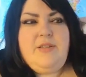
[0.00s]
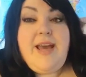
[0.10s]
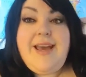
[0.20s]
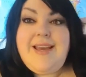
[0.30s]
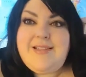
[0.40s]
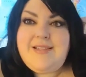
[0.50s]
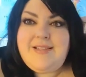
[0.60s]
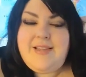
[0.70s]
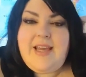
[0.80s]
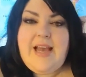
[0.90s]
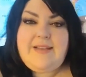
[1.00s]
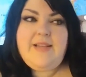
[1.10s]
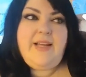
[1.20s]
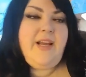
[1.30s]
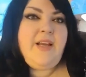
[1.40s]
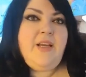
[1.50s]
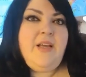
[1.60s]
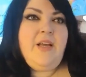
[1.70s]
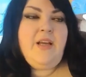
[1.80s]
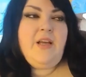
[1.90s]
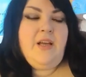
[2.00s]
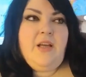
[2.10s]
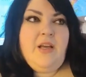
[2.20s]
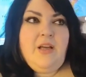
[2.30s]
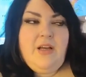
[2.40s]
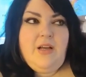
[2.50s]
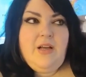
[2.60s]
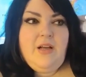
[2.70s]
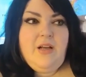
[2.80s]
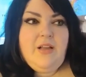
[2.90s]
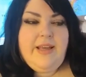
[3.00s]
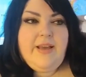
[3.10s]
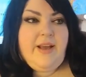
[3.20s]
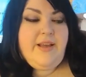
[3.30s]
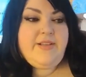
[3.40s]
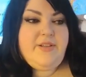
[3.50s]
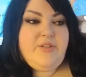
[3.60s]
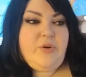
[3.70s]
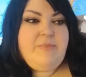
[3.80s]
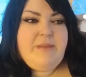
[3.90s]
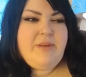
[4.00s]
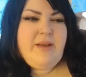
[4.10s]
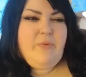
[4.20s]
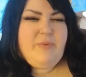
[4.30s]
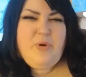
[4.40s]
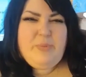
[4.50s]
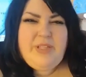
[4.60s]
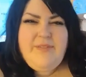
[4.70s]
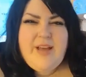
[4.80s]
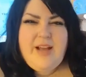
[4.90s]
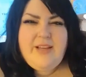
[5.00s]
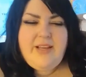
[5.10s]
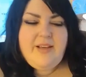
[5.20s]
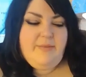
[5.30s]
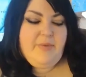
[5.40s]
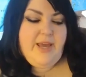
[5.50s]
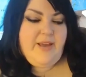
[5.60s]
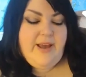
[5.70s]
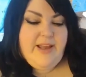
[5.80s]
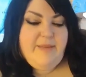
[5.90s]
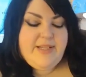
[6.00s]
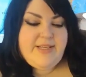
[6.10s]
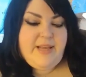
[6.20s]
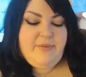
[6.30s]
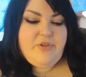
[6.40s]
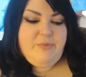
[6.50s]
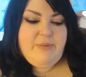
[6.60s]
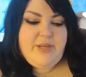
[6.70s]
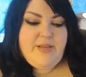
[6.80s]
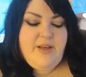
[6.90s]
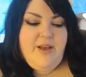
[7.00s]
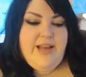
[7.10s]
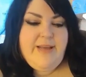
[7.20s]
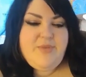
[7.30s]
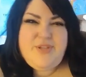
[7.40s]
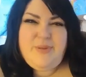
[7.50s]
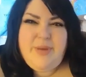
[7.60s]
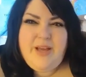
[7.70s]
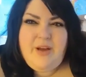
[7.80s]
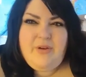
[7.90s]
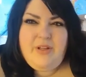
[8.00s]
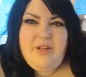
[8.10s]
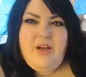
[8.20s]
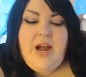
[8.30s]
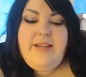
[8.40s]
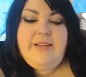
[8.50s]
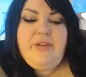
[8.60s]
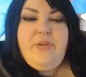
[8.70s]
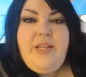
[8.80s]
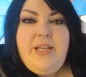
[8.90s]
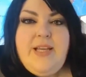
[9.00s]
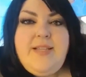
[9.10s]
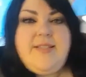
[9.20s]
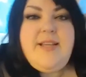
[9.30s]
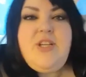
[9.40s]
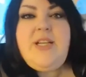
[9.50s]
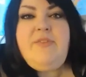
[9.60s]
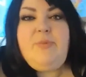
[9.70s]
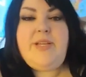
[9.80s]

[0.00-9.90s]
Yes, the gaslighting. Like, he sort of made me at one point believe that. Like, okay, I am unstable, so maybe I am just flipping out. He's such an evil